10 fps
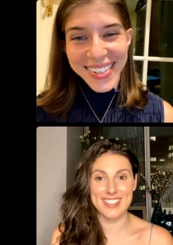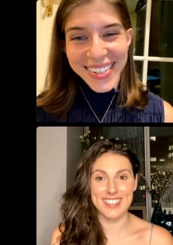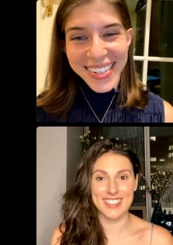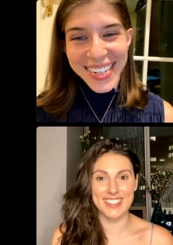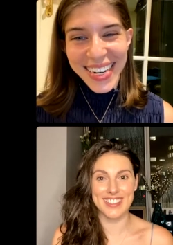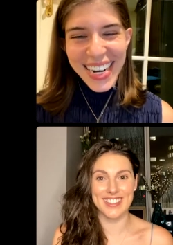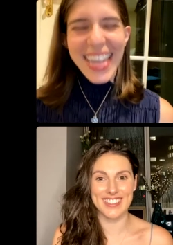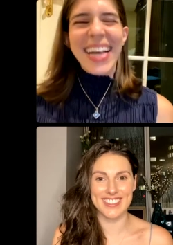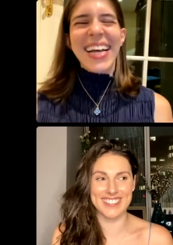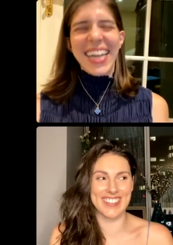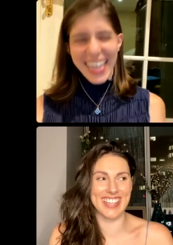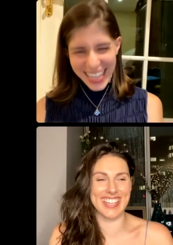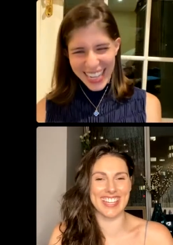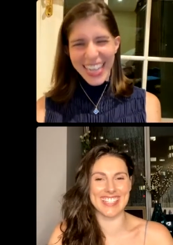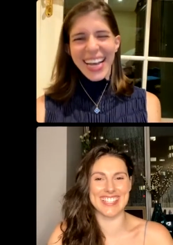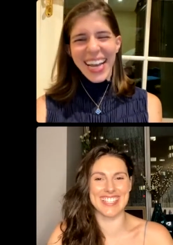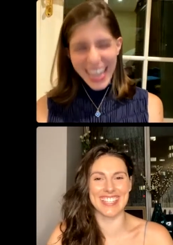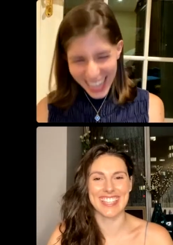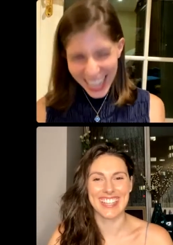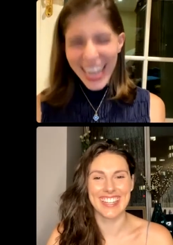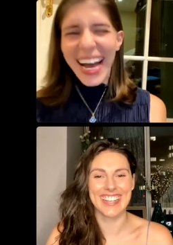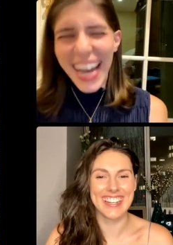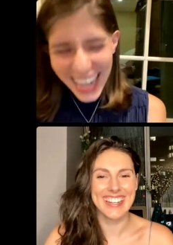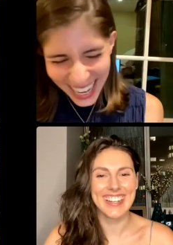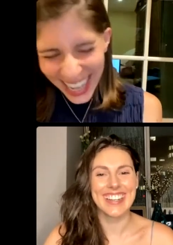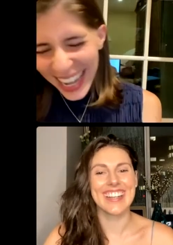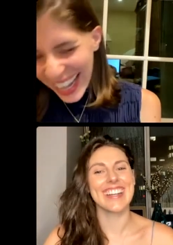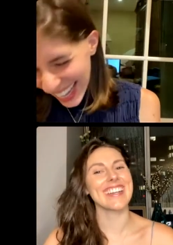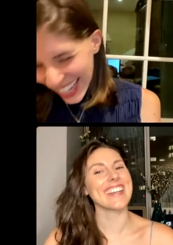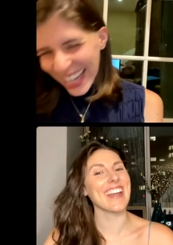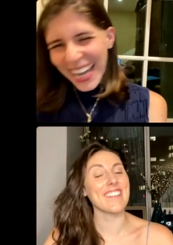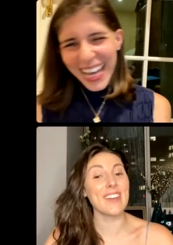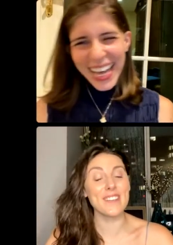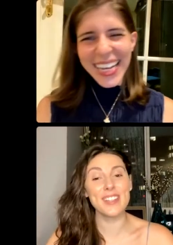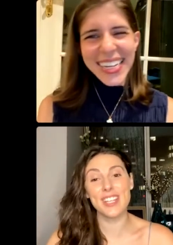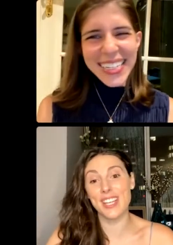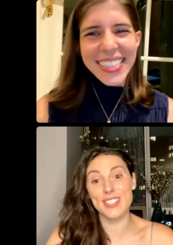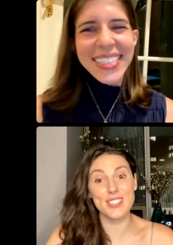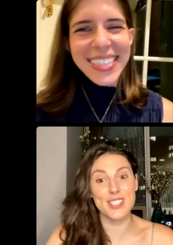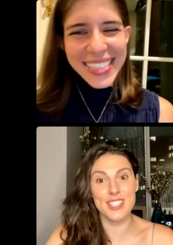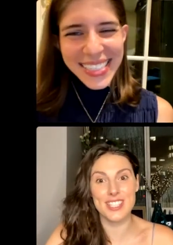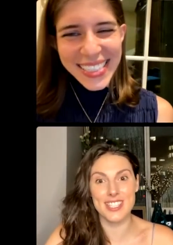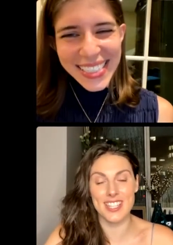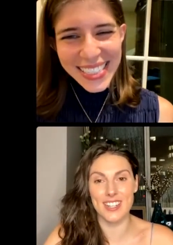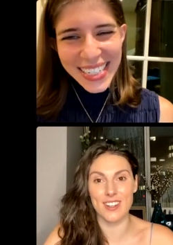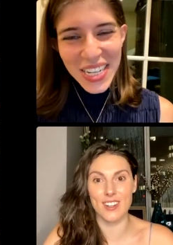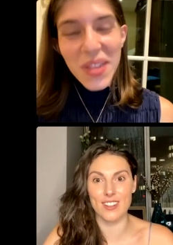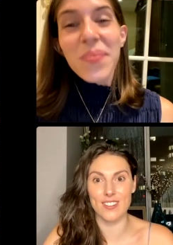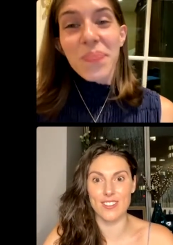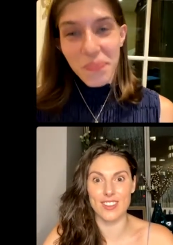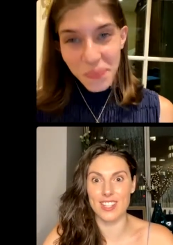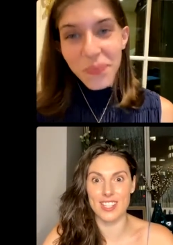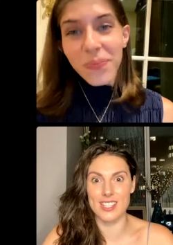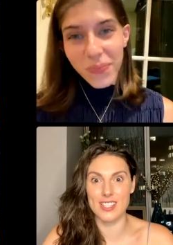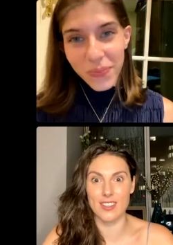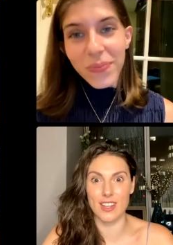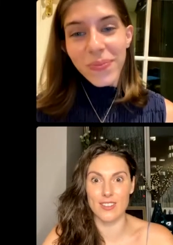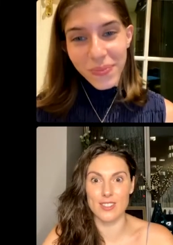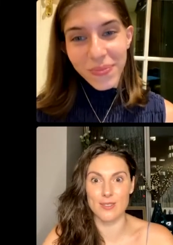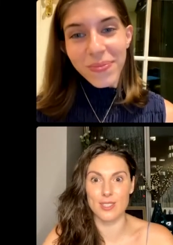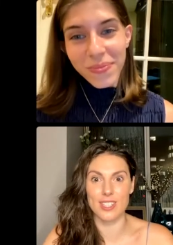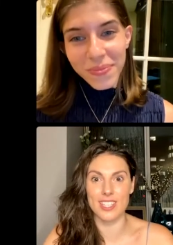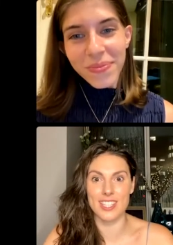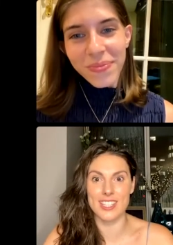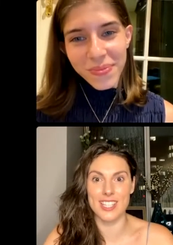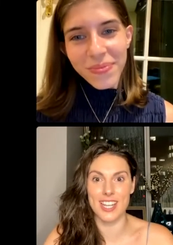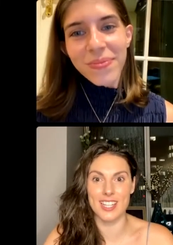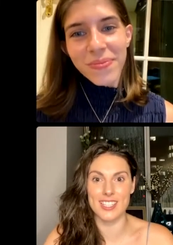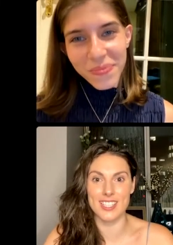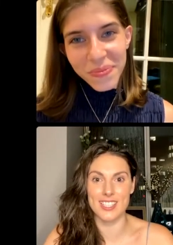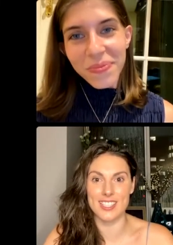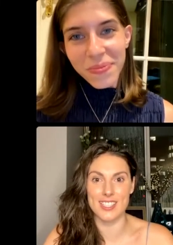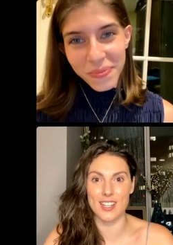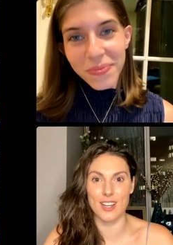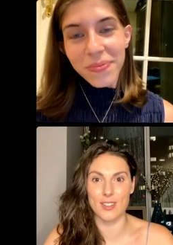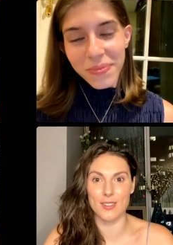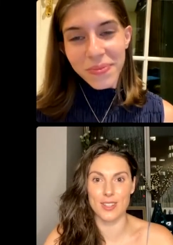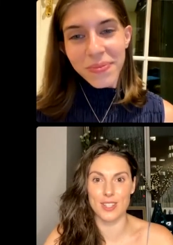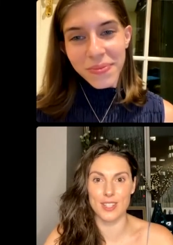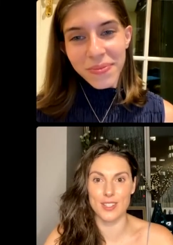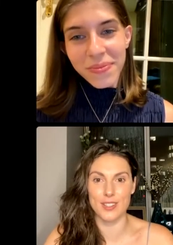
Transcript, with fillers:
Speaker 1: to learn
Speaker 2: because
Speaker 1: I'm, I'm really interested in all of this. So I was really excited to, to talk with you